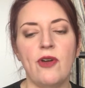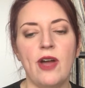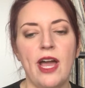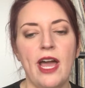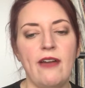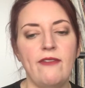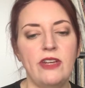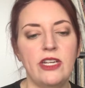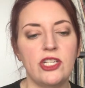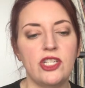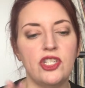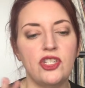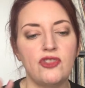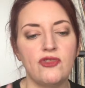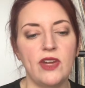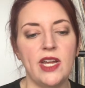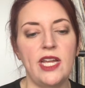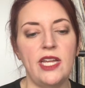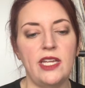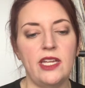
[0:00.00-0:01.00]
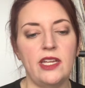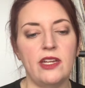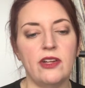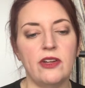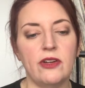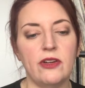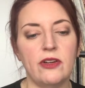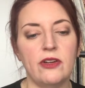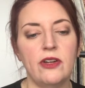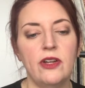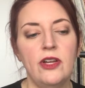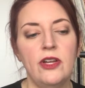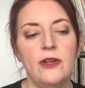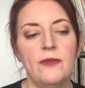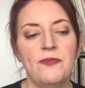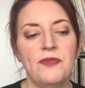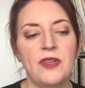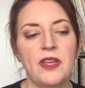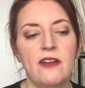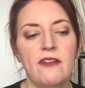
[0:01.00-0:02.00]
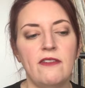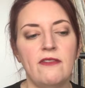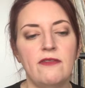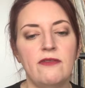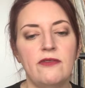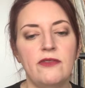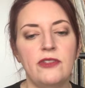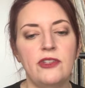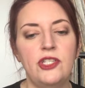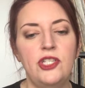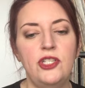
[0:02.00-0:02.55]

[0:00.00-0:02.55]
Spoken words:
having a straight year of